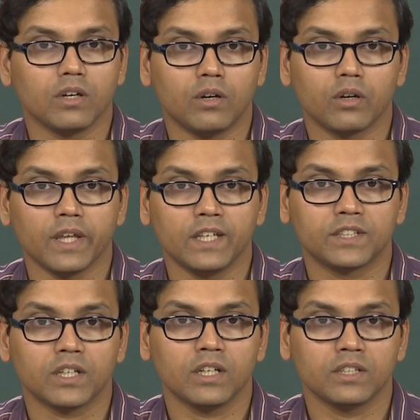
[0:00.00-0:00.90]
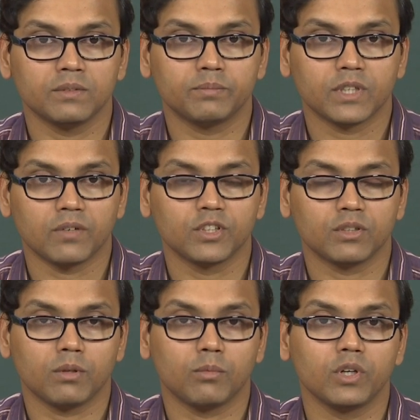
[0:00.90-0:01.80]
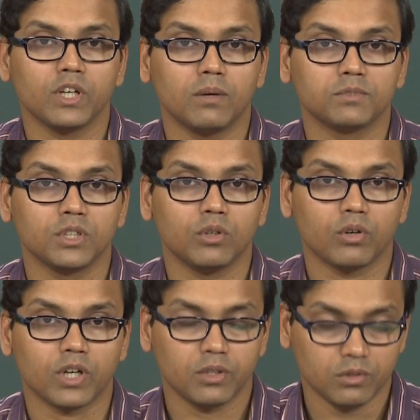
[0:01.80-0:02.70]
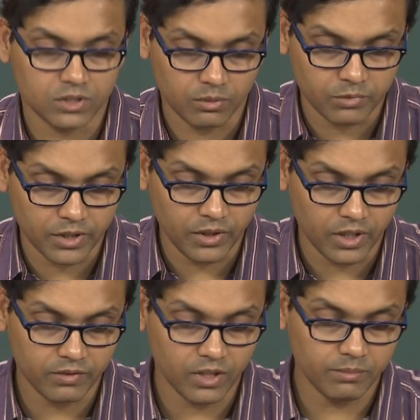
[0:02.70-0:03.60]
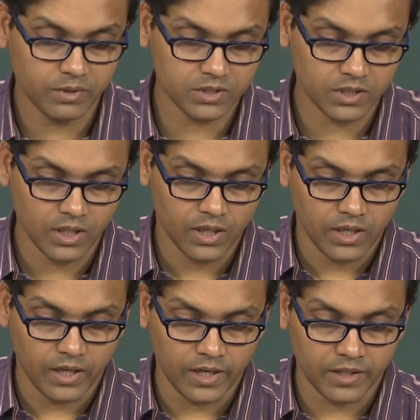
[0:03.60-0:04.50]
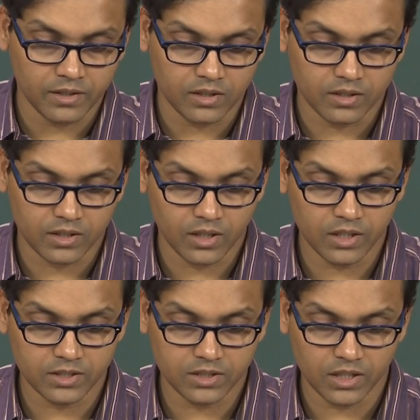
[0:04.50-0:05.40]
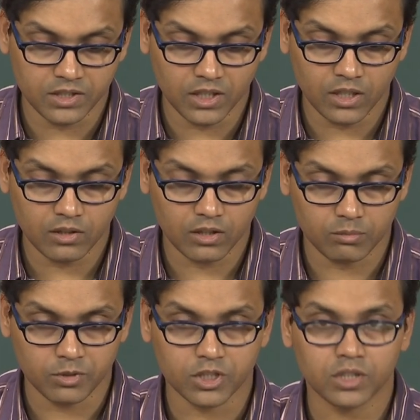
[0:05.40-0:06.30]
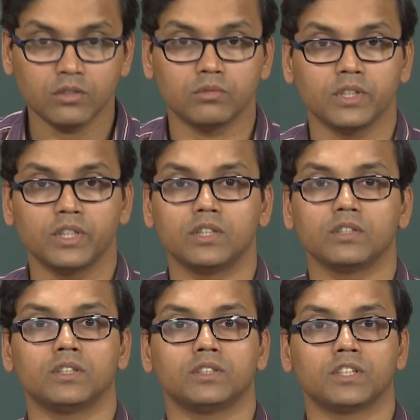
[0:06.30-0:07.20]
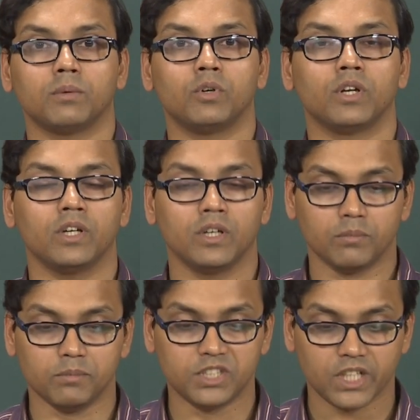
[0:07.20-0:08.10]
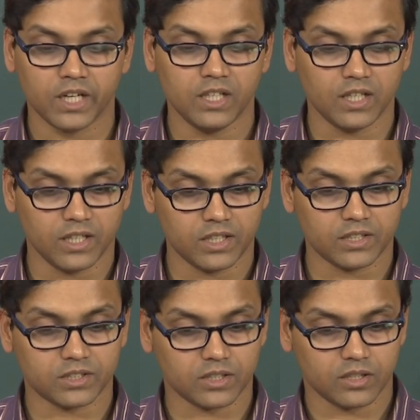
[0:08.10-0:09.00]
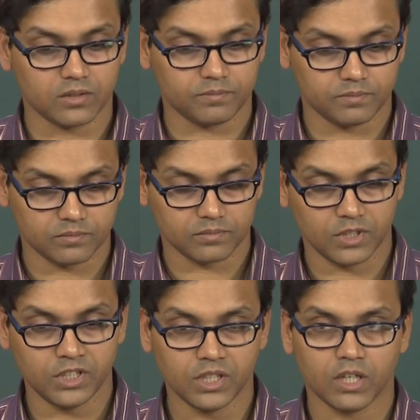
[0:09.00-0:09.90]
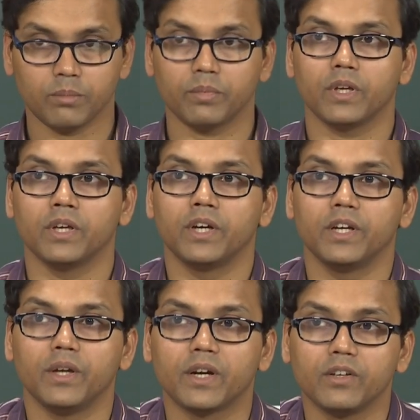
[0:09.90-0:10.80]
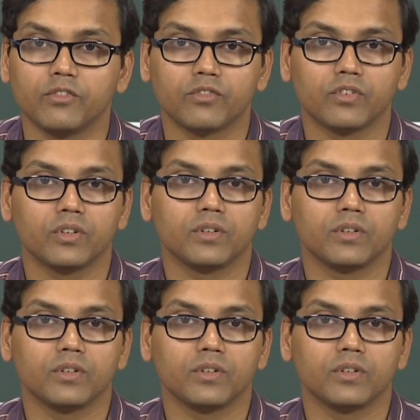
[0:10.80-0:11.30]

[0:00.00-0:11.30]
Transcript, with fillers: or external surface of the body comes in contact with some radioactive elements. And uh, third is the internal contamination, where uh, someone mistakenly has uh, eaten up a radioactive,